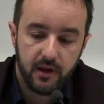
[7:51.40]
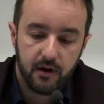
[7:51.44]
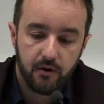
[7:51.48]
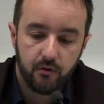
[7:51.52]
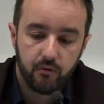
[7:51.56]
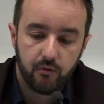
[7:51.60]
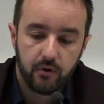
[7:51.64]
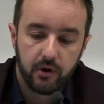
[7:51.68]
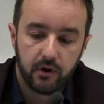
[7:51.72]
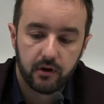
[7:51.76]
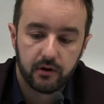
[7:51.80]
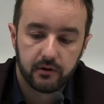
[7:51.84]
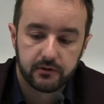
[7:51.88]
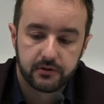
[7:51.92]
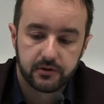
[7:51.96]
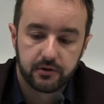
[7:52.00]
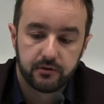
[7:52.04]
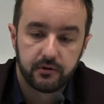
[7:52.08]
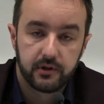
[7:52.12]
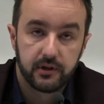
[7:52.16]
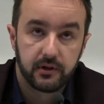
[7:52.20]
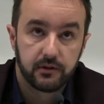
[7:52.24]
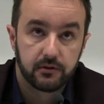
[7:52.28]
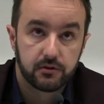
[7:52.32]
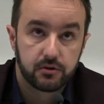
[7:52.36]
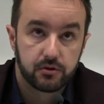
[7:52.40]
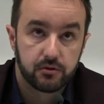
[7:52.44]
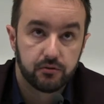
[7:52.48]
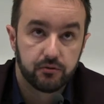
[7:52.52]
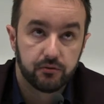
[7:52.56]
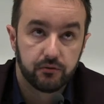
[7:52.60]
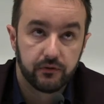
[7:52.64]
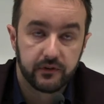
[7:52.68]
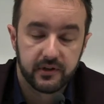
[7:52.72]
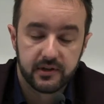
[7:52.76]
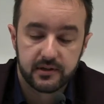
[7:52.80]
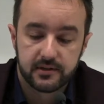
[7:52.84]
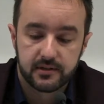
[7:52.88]
now we are turning
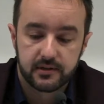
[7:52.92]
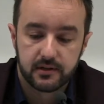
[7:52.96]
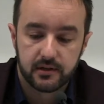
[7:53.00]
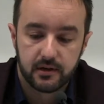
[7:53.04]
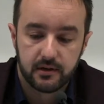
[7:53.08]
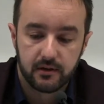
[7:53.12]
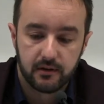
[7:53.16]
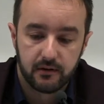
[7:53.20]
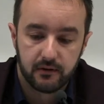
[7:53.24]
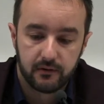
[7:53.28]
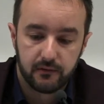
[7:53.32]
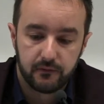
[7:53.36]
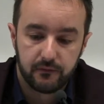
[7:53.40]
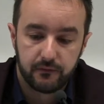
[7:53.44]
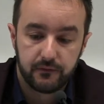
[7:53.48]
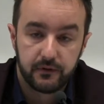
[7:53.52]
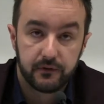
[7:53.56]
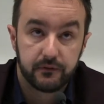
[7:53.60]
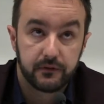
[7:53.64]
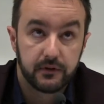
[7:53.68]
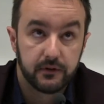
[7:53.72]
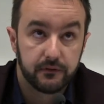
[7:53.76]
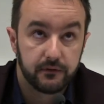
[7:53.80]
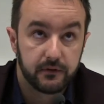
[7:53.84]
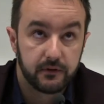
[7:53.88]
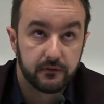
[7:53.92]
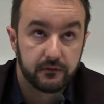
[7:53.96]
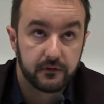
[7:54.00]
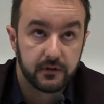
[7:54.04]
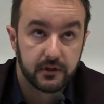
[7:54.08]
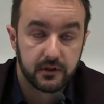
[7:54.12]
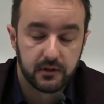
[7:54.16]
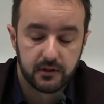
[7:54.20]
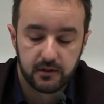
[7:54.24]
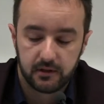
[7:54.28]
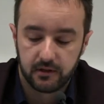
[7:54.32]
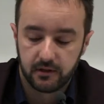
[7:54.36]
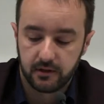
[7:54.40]
to this
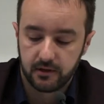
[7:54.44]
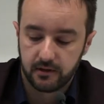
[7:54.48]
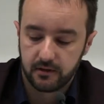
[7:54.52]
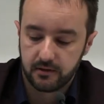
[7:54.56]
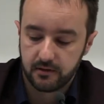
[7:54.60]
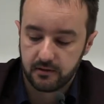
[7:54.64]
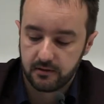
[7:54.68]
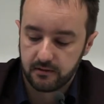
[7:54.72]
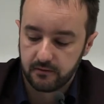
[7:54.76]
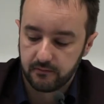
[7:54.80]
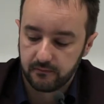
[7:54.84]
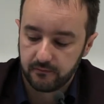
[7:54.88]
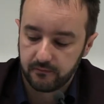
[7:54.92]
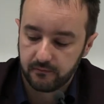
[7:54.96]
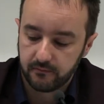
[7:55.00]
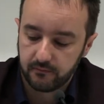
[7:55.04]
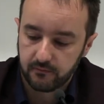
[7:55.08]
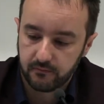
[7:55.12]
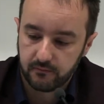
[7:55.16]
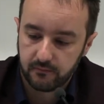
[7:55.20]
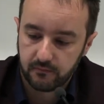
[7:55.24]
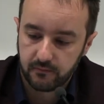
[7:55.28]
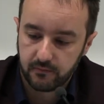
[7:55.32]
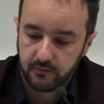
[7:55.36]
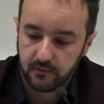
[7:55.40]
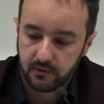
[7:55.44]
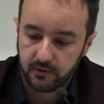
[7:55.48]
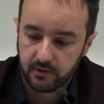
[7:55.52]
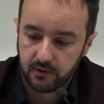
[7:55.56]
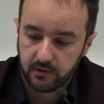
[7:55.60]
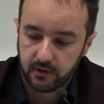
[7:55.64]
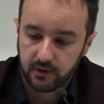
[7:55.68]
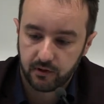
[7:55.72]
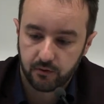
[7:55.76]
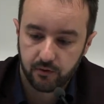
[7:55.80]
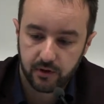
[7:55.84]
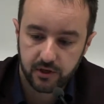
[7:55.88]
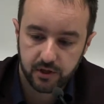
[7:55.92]
50-50
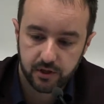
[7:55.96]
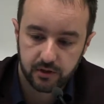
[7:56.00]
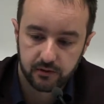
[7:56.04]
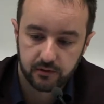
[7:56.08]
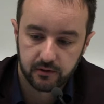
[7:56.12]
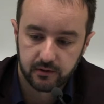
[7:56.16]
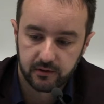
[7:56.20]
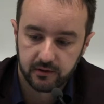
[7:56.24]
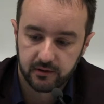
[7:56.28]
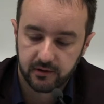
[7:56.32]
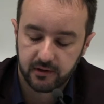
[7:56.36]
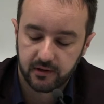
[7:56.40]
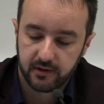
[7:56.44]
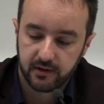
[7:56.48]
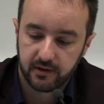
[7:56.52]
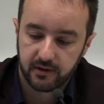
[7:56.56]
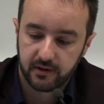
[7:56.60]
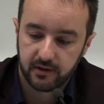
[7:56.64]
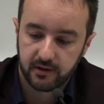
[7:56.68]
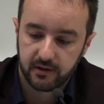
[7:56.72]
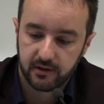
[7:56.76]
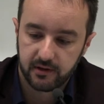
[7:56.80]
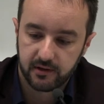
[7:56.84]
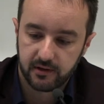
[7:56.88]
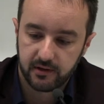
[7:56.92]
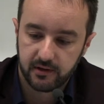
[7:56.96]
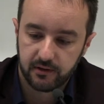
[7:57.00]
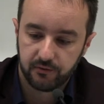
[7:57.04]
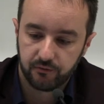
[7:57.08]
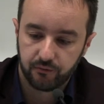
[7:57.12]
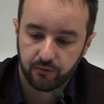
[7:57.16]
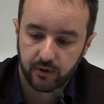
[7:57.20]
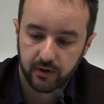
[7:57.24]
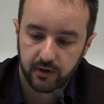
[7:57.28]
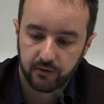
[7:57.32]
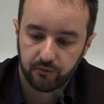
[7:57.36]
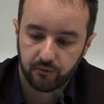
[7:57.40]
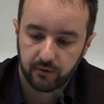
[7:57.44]
equation
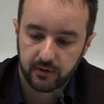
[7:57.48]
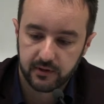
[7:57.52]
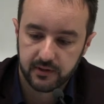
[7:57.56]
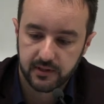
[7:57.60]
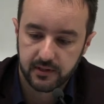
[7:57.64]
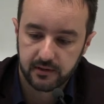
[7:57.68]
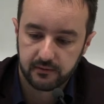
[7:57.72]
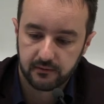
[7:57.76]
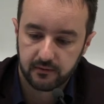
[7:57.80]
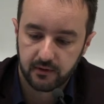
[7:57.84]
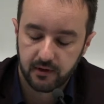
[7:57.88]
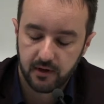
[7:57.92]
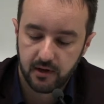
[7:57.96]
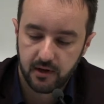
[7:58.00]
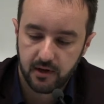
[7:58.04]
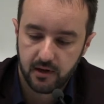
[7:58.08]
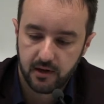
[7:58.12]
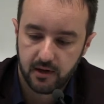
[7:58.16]
in 2020.